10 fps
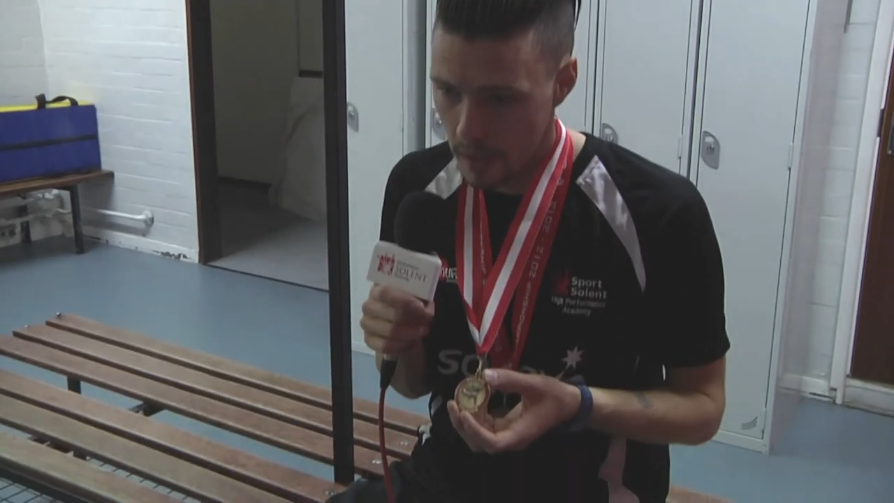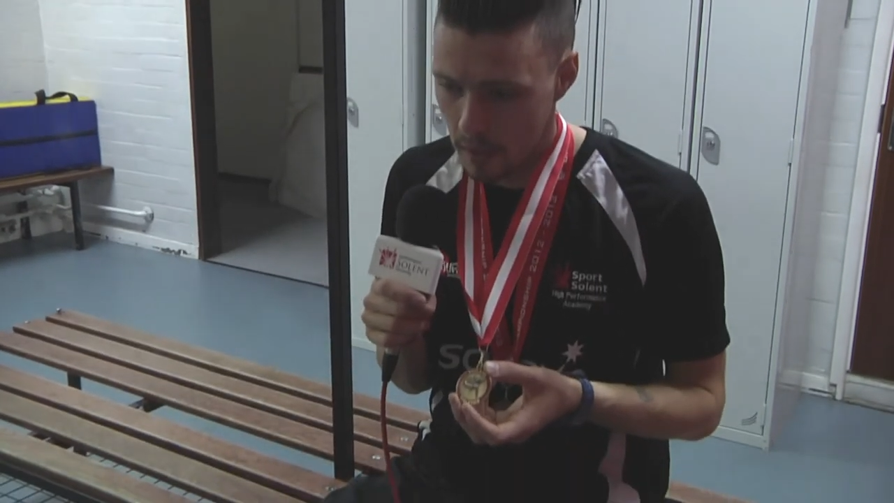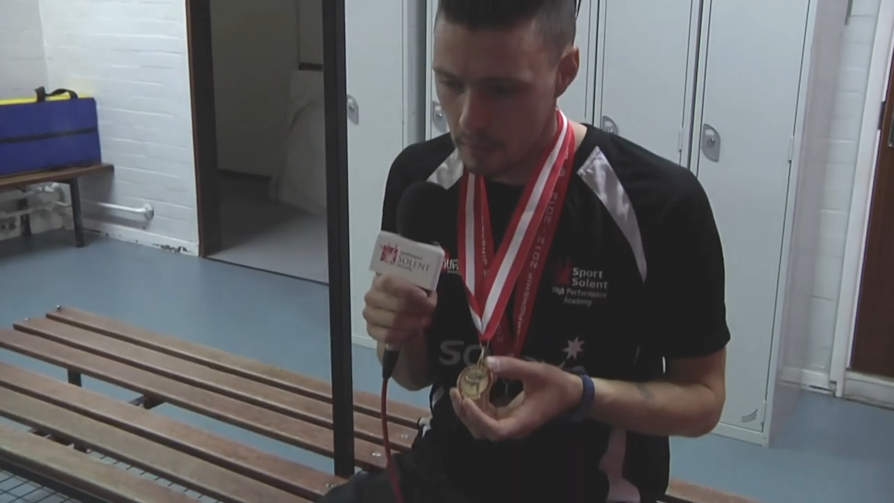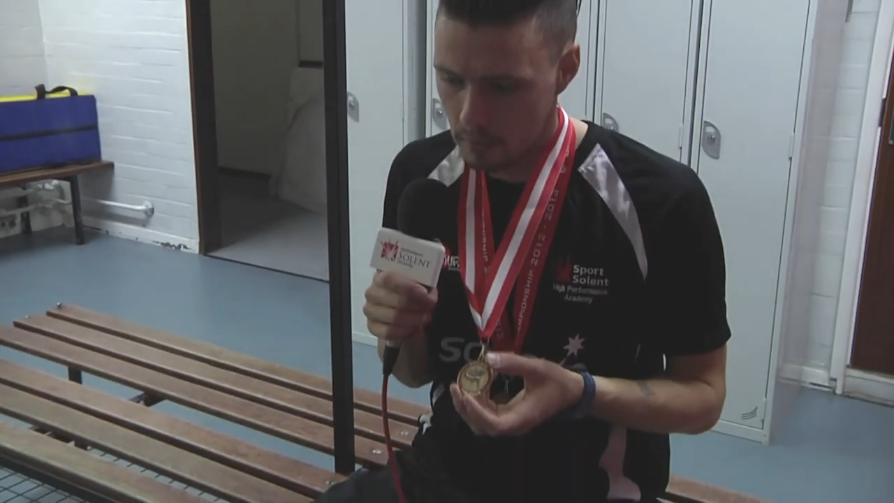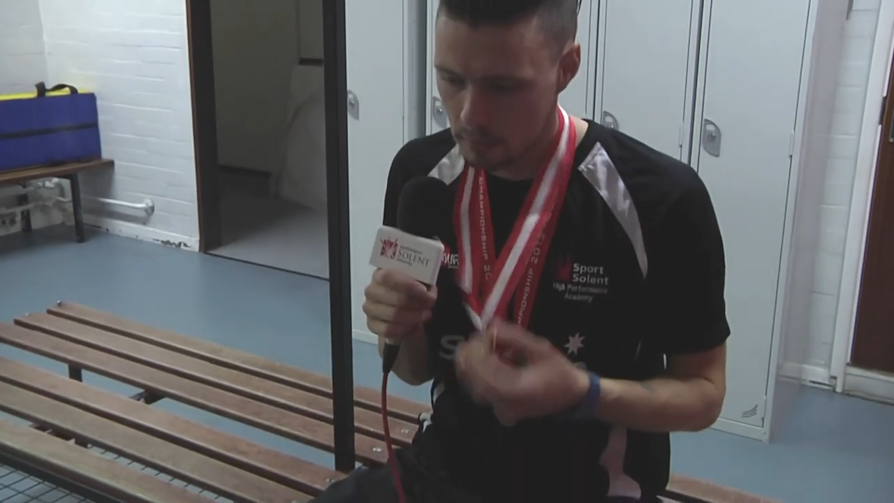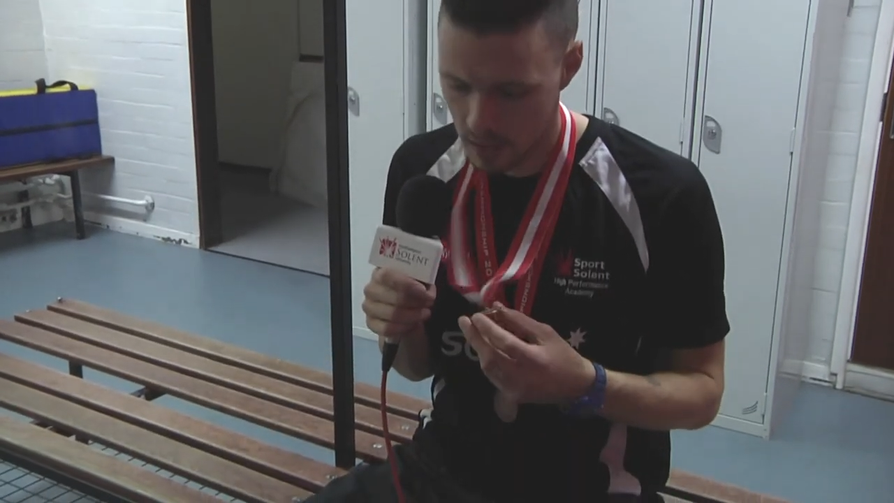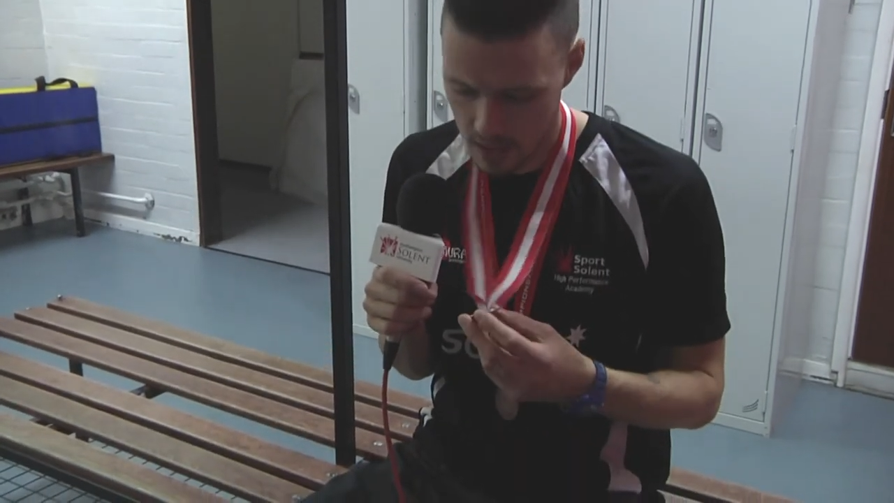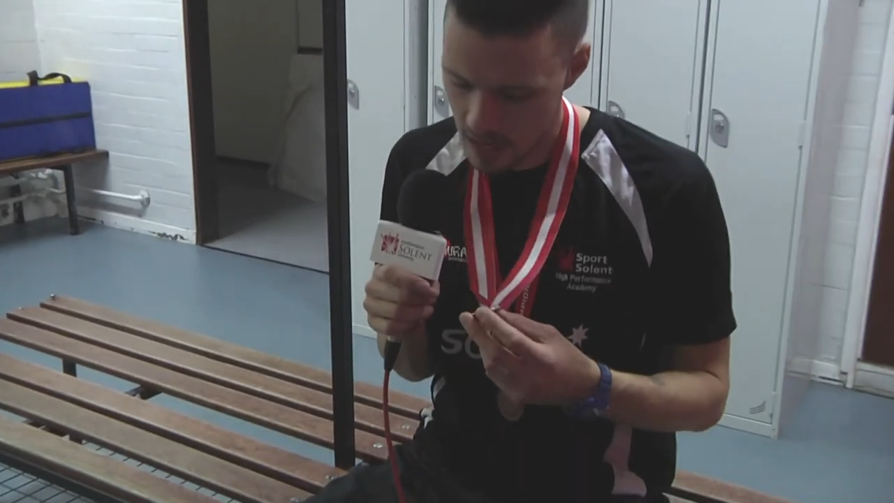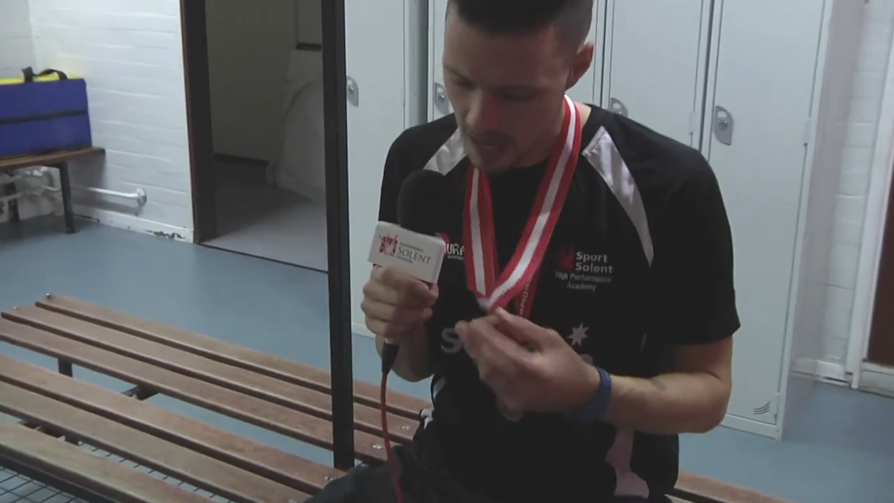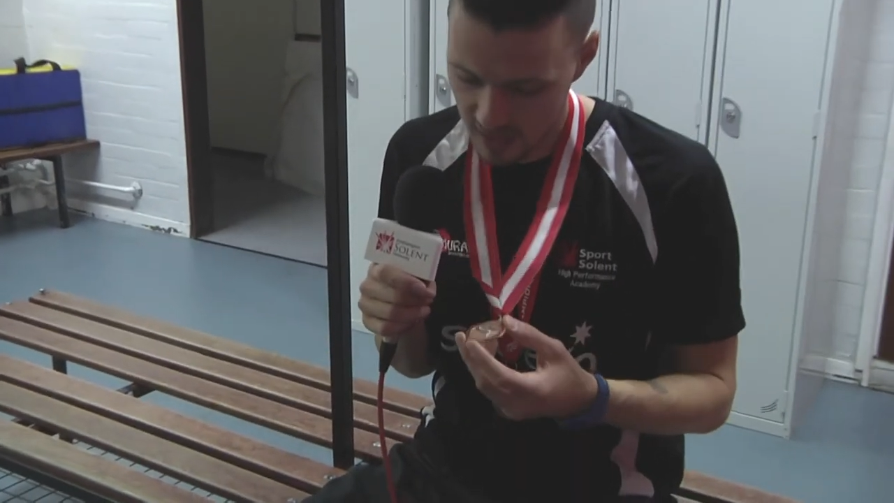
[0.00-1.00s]
Um,
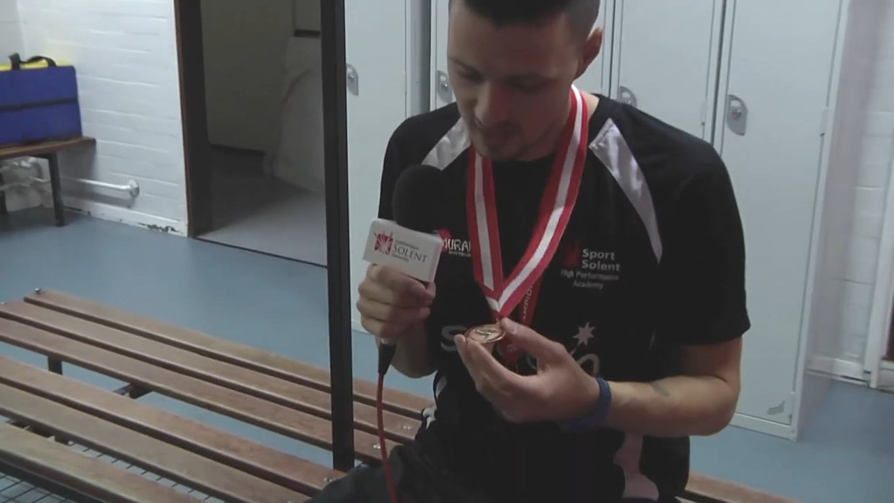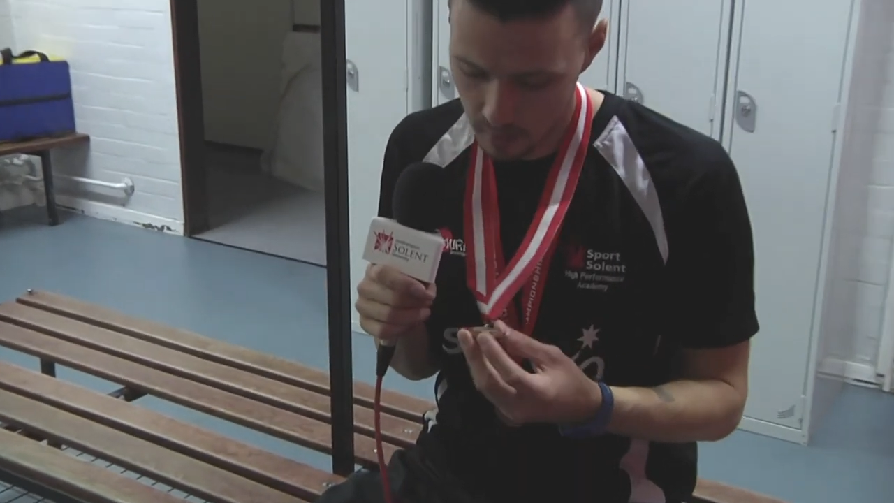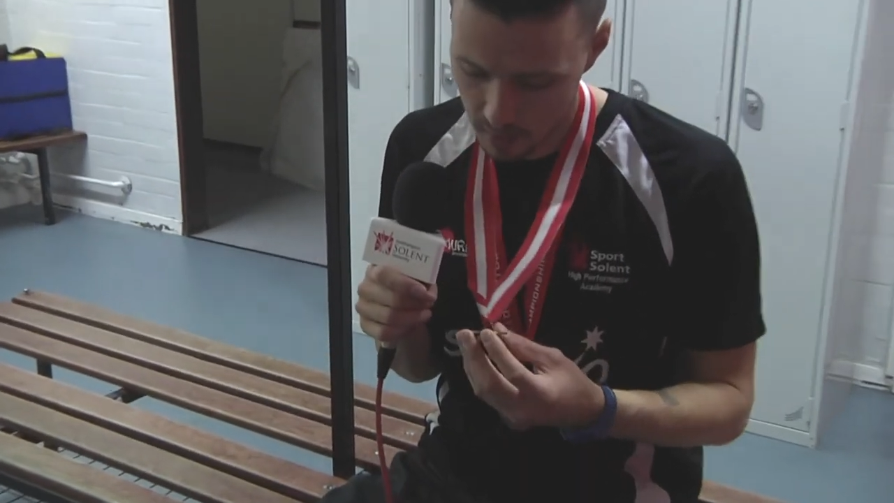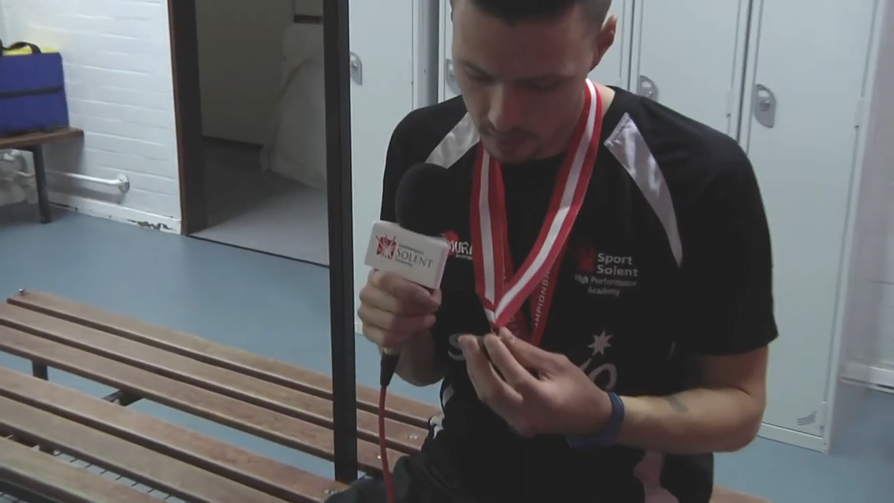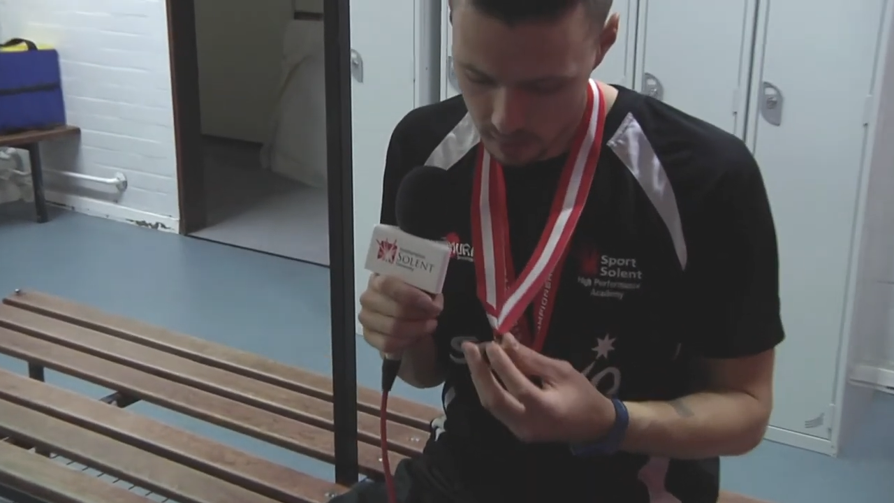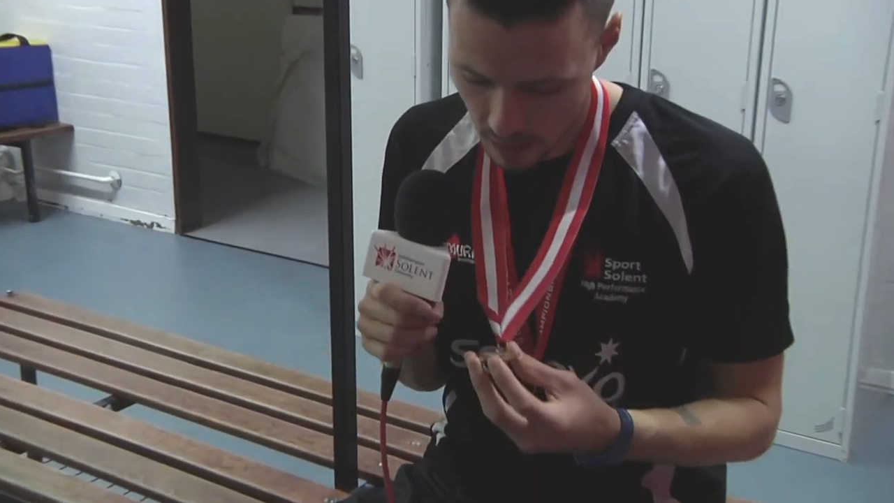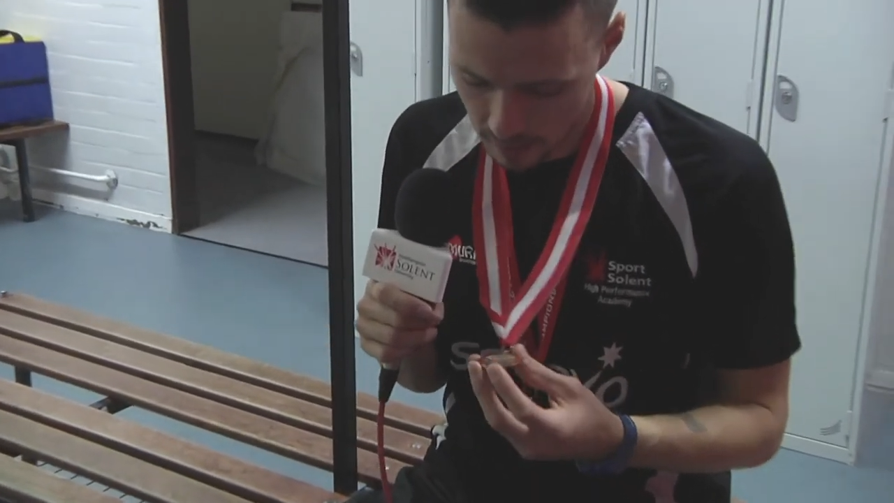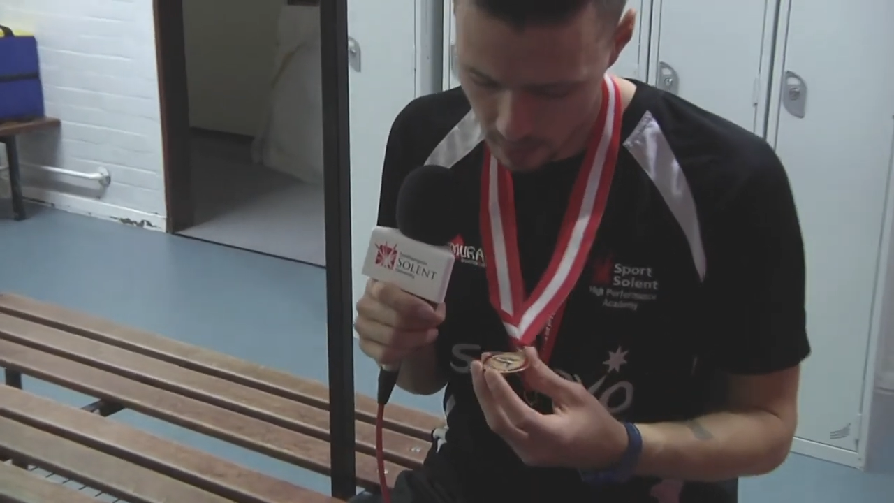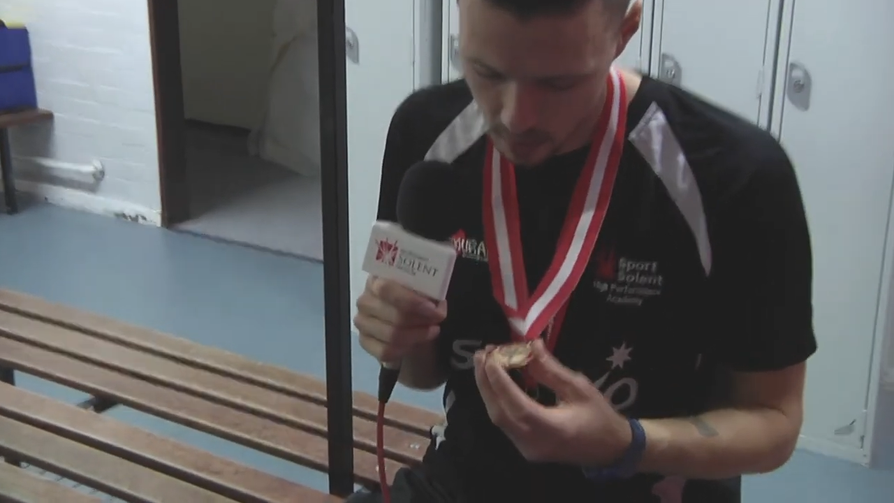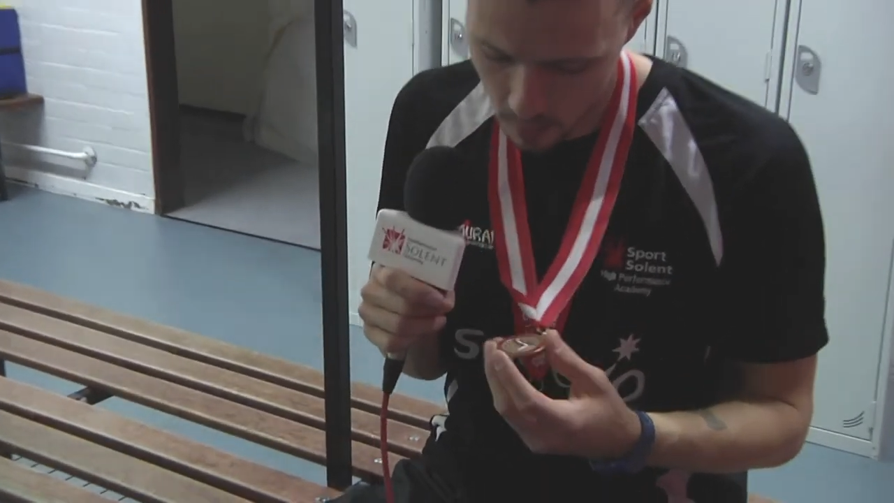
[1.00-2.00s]
it's something I
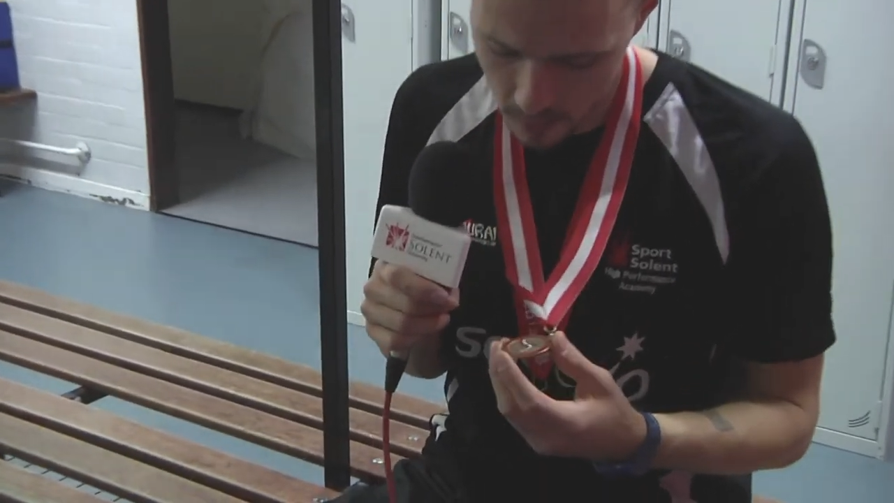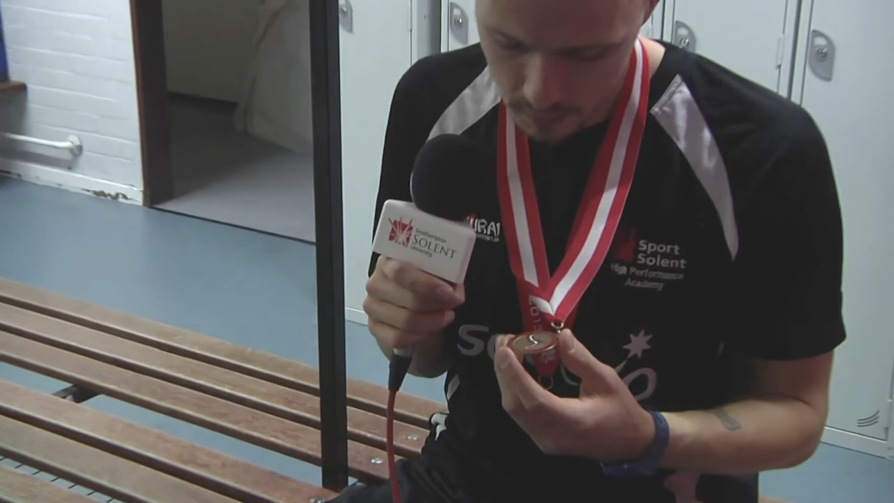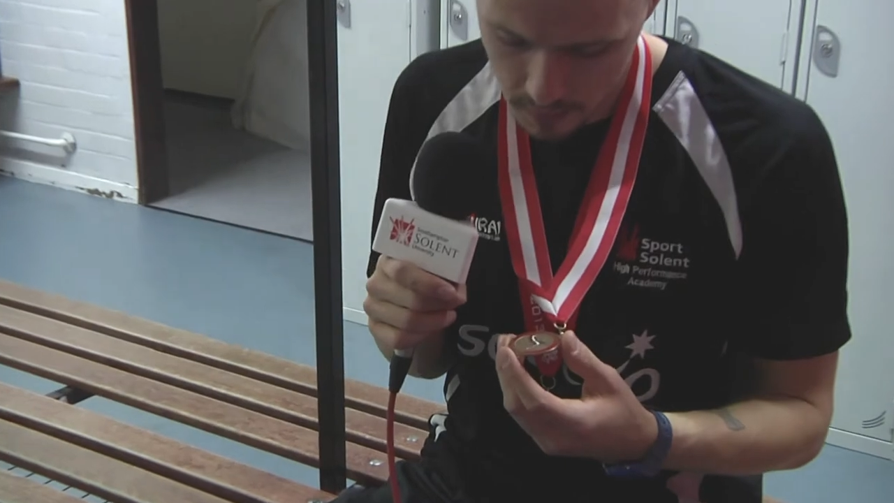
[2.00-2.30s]
think I'll always